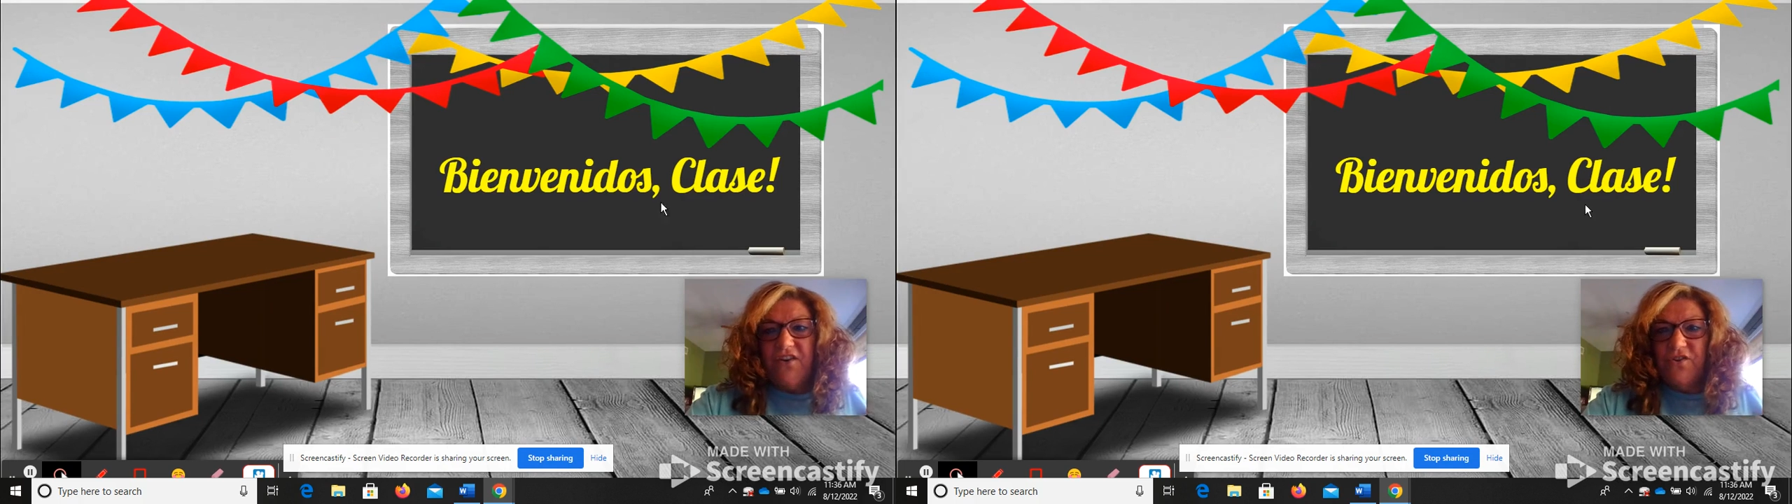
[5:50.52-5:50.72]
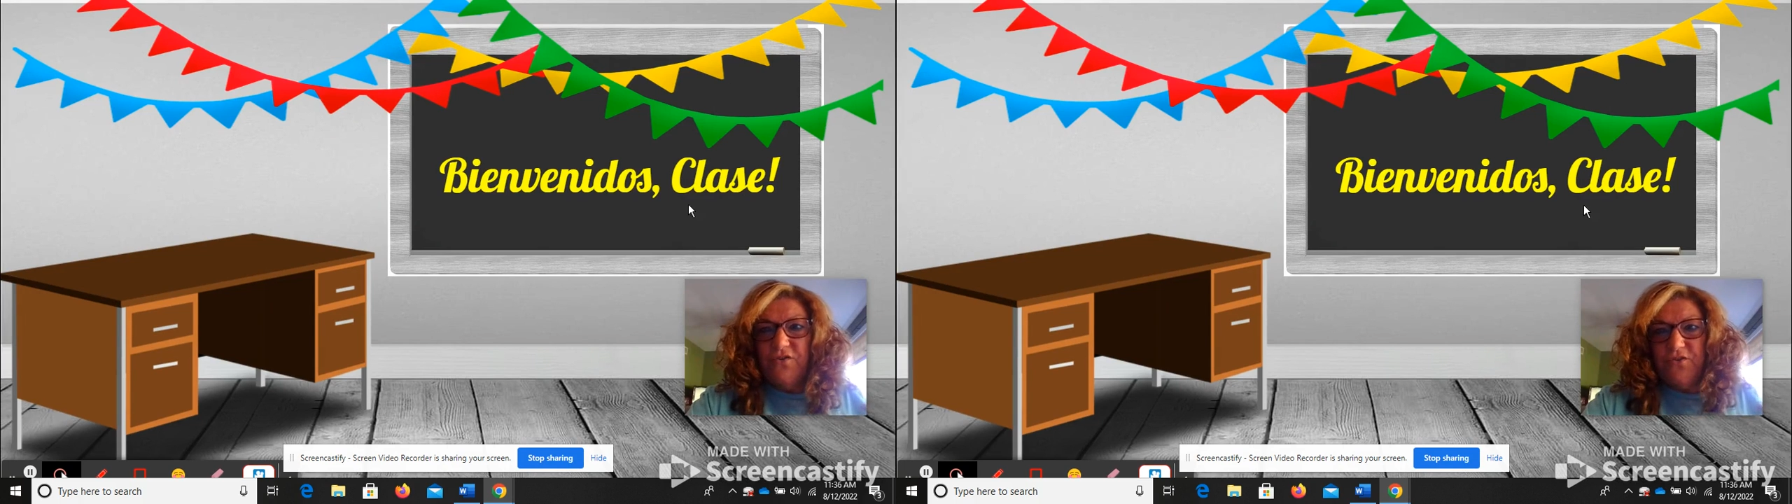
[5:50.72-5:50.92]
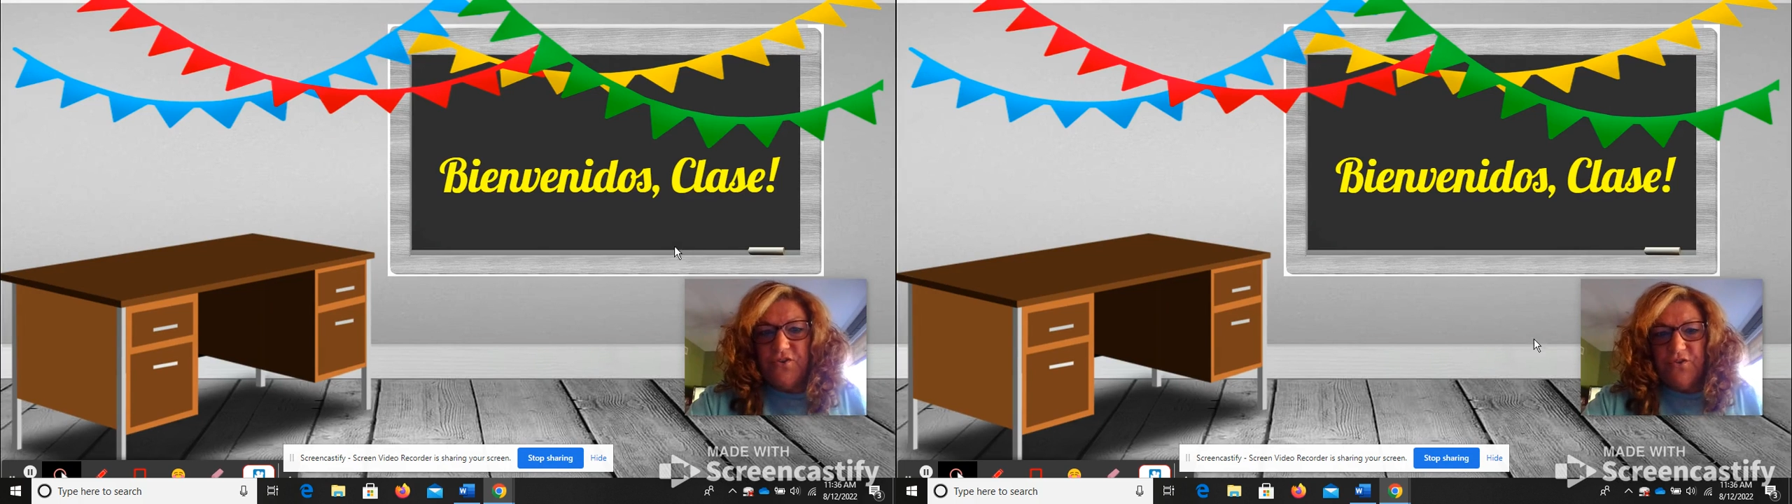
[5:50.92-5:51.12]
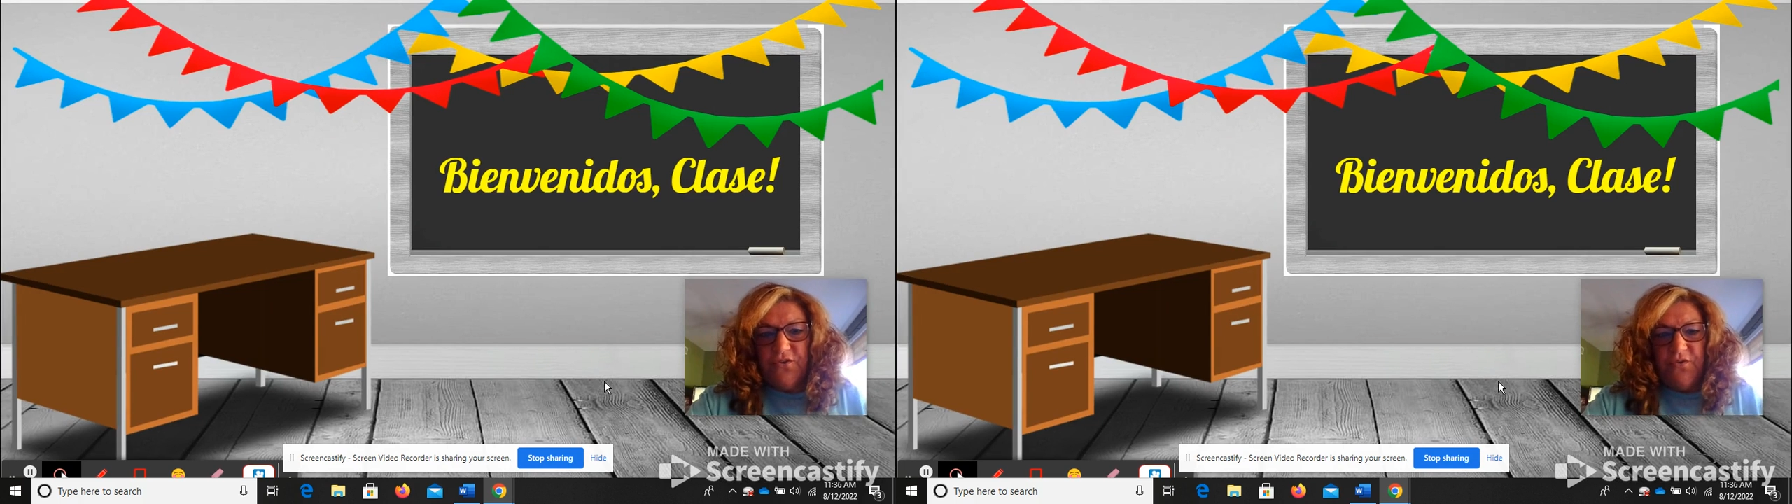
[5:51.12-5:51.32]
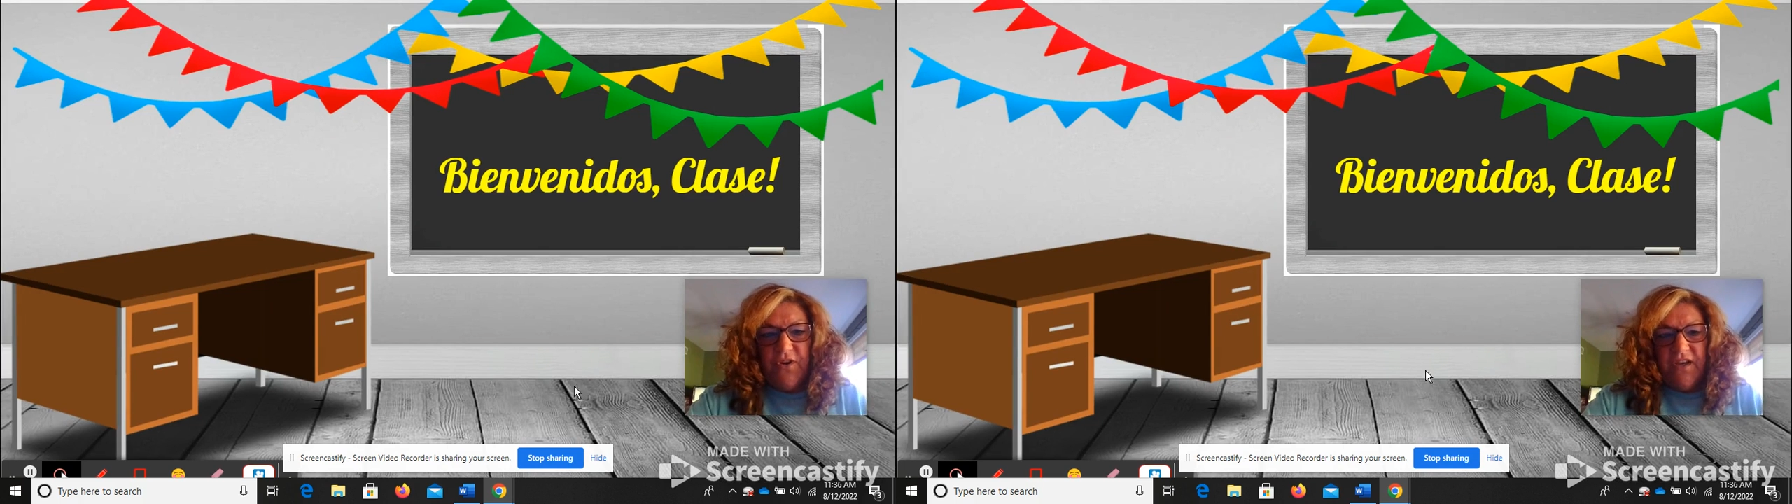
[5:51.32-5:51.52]
you
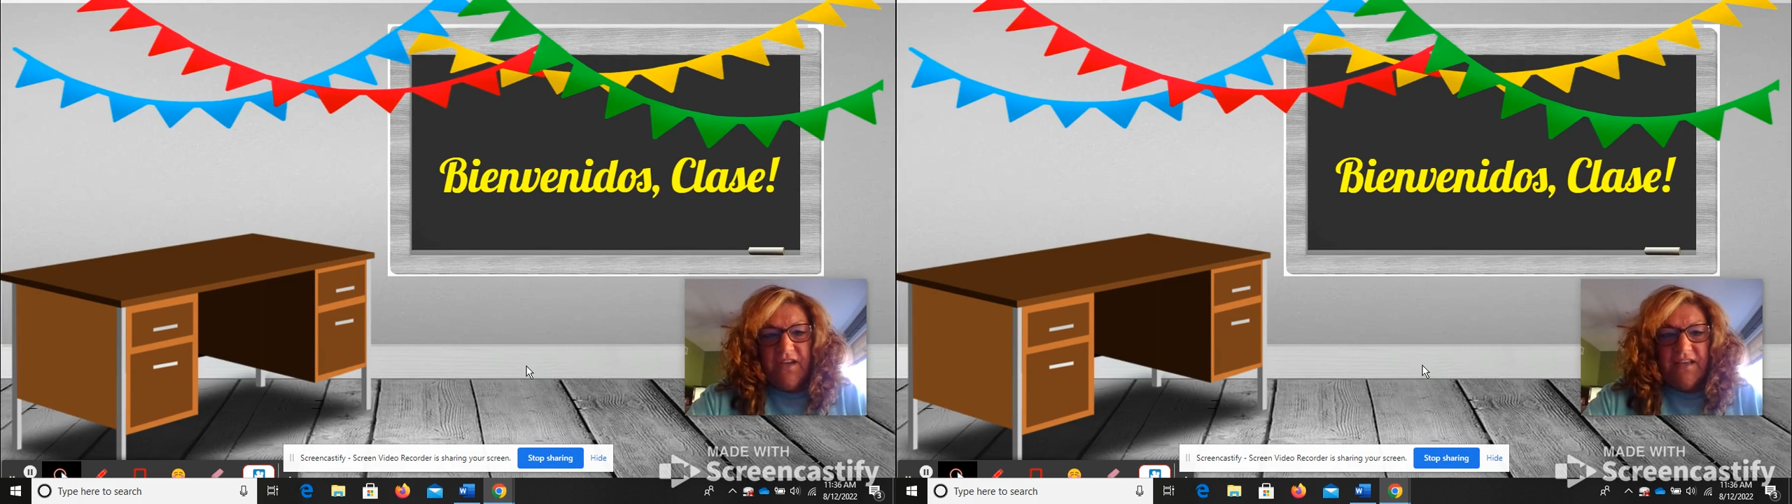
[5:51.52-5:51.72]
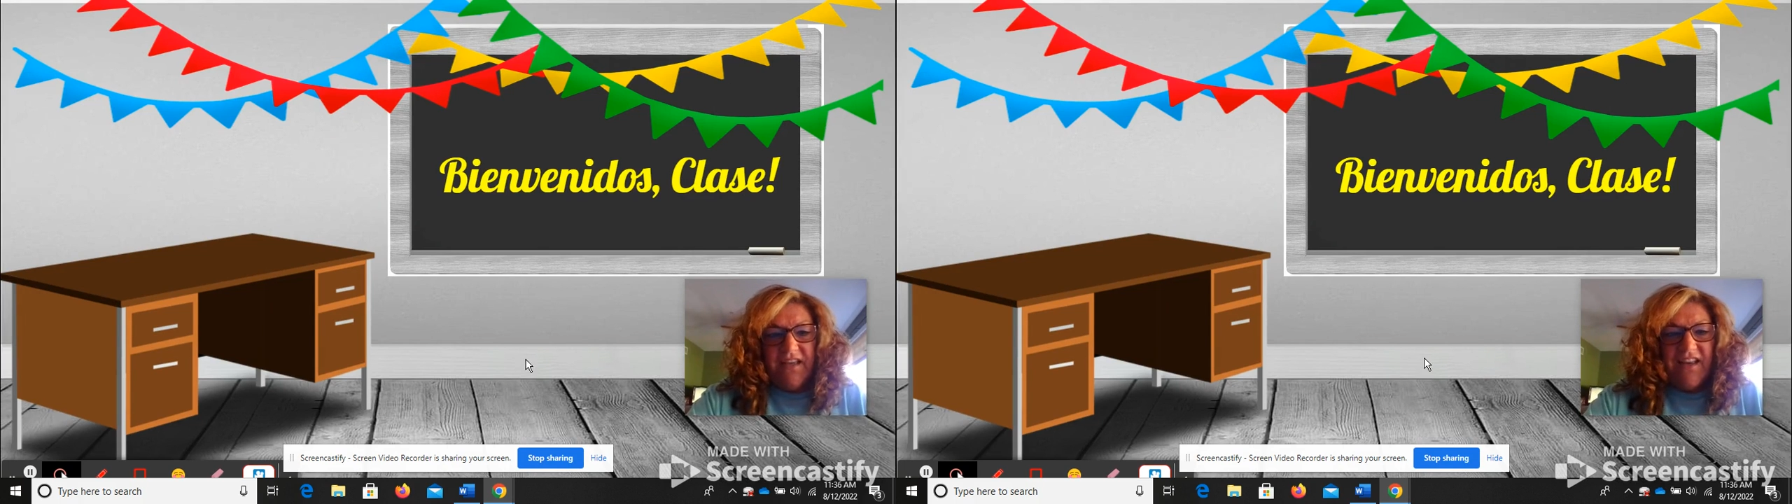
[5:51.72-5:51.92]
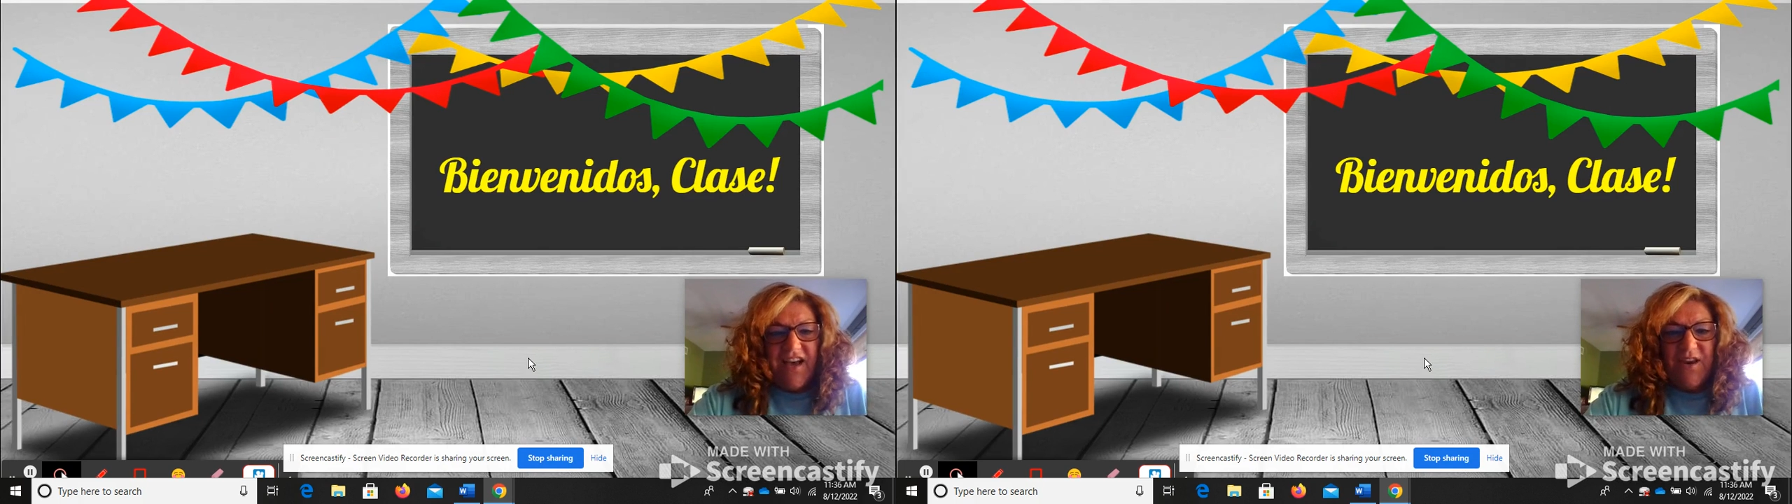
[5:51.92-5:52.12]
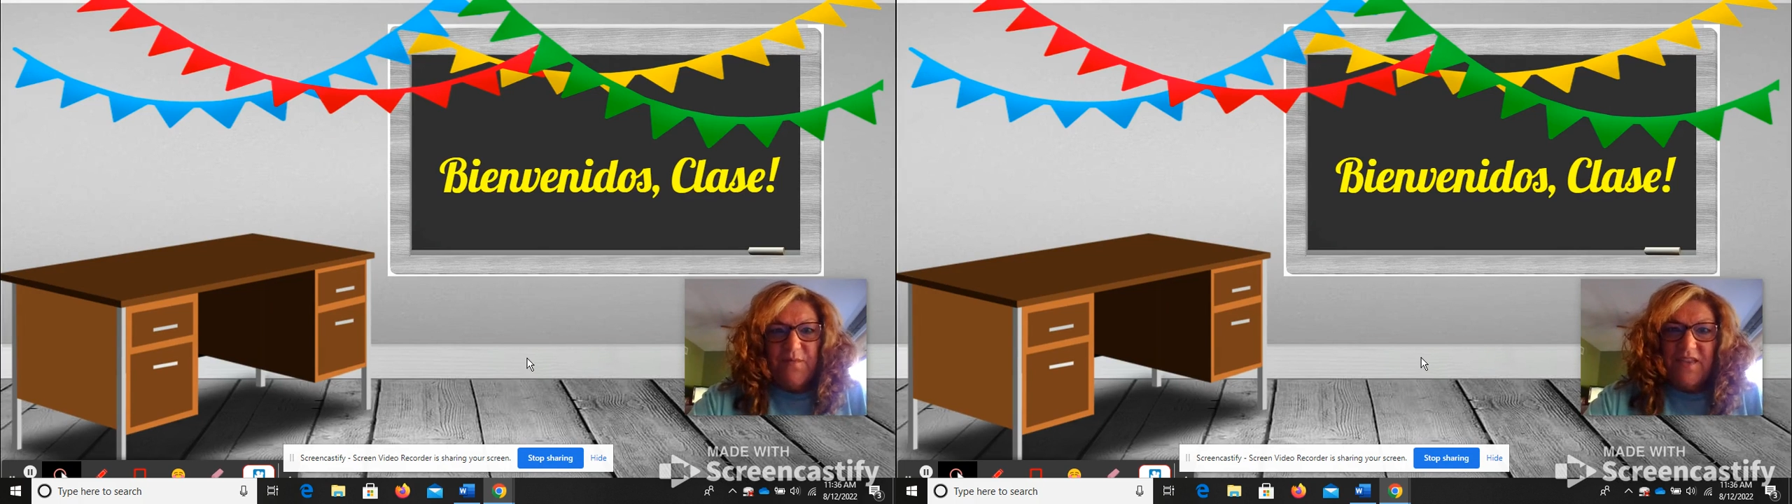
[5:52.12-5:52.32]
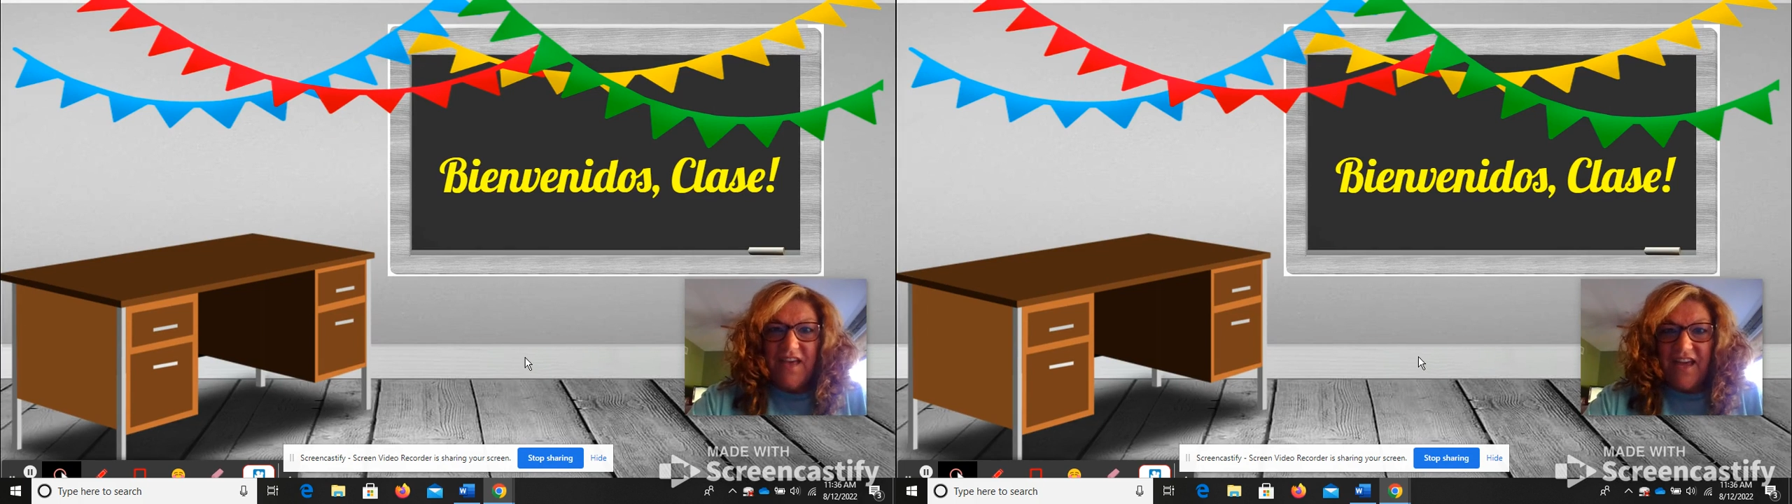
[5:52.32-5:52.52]
too can kind of
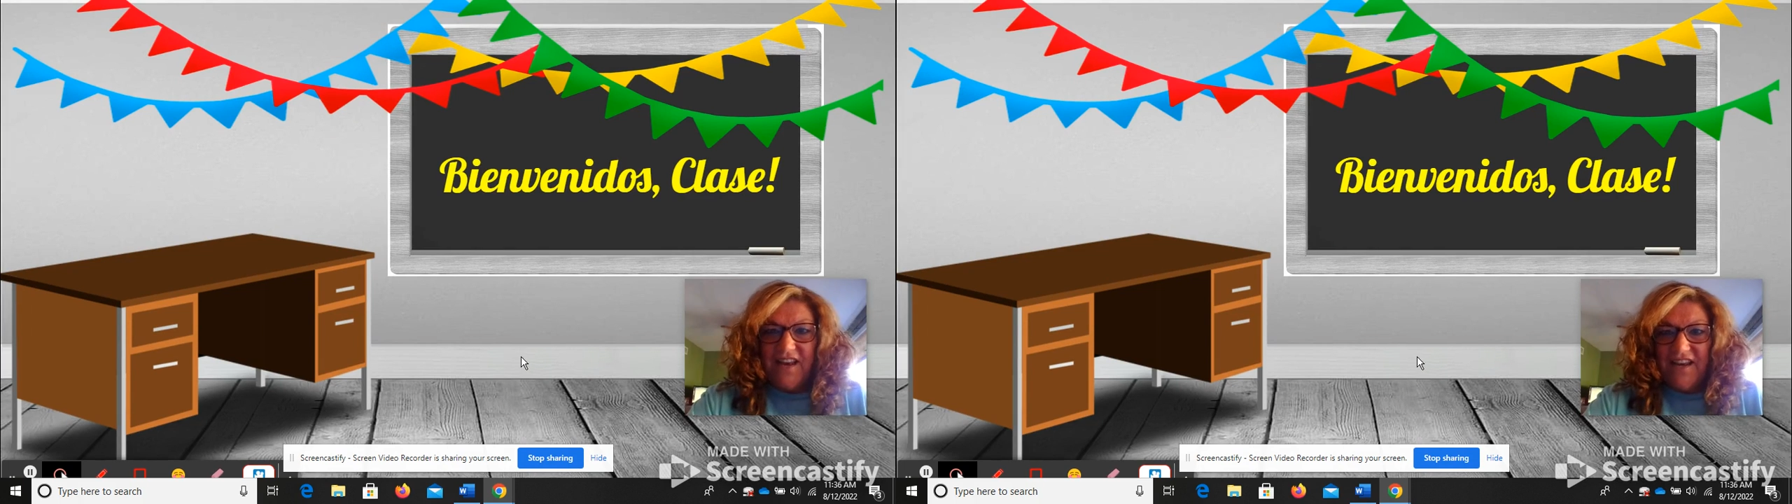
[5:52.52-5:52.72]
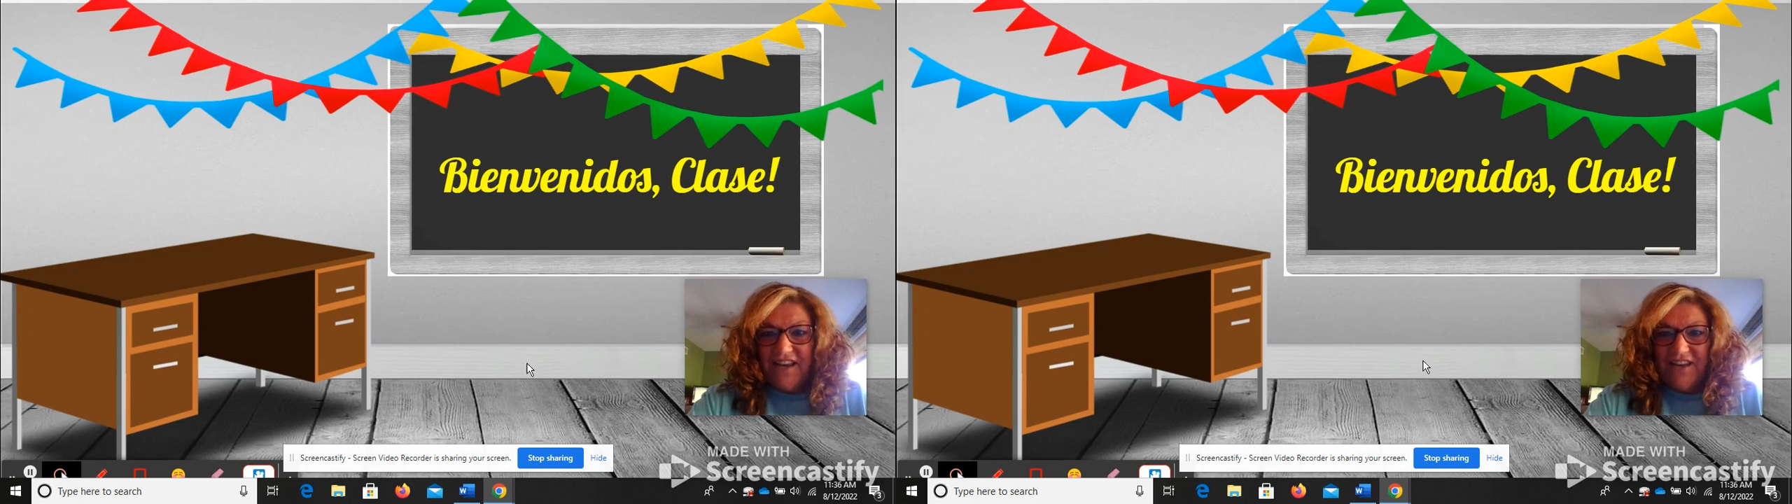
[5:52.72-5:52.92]
be that,